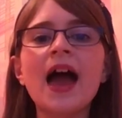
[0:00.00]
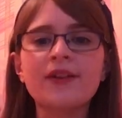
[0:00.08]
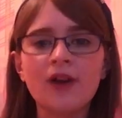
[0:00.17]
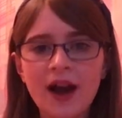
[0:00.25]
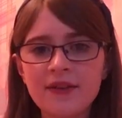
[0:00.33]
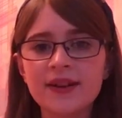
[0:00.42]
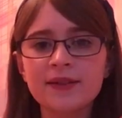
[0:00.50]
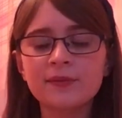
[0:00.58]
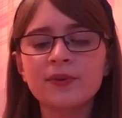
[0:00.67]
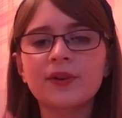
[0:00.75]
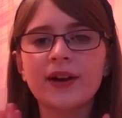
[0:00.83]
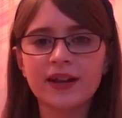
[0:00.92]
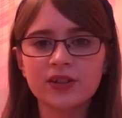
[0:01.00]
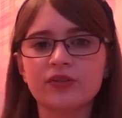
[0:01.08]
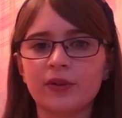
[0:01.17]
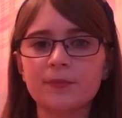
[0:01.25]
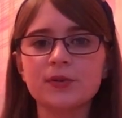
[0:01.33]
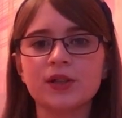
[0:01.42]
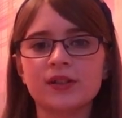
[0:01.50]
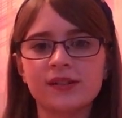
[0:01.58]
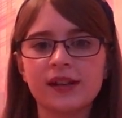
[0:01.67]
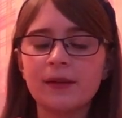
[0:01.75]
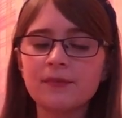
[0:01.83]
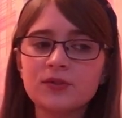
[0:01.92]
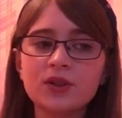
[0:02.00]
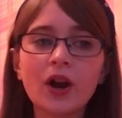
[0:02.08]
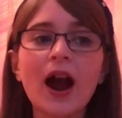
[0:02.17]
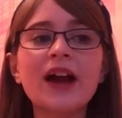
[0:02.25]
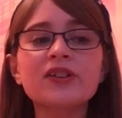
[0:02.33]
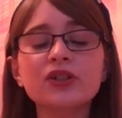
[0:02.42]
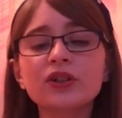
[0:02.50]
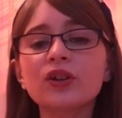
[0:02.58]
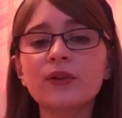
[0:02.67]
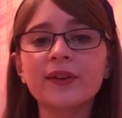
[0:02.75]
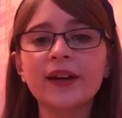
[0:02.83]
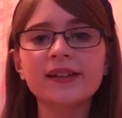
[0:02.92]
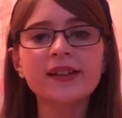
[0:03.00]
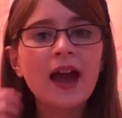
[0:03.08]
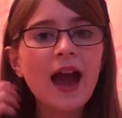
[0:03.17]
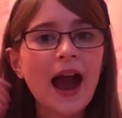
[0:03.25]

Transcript: and not have any more interruptions. And I do, I do love you guys.